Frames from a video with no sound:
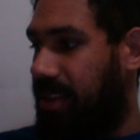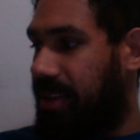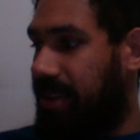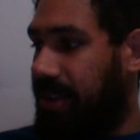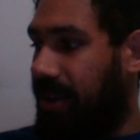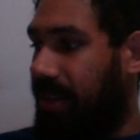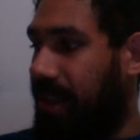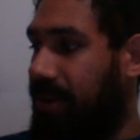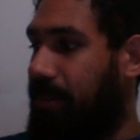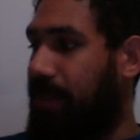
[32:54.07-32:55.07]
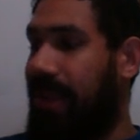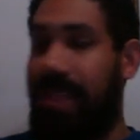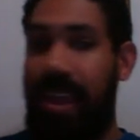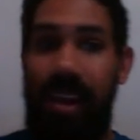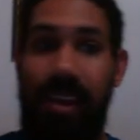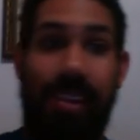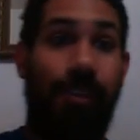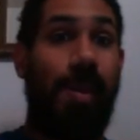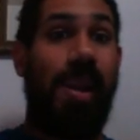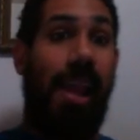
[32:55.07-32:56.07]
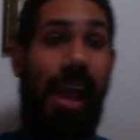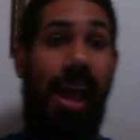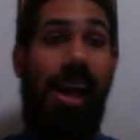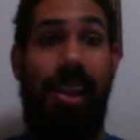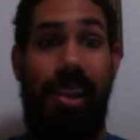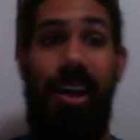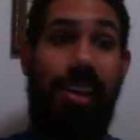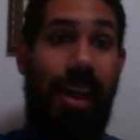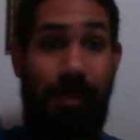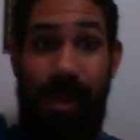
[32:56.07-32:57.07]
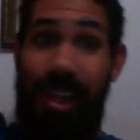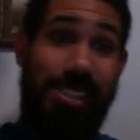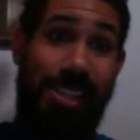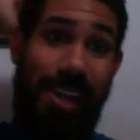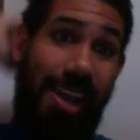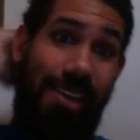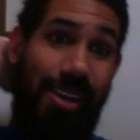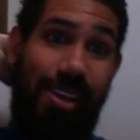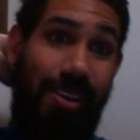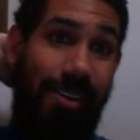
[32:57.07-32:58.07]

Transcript: You know, they would be there and they would be like, "Hi, look, I'm a legendary,"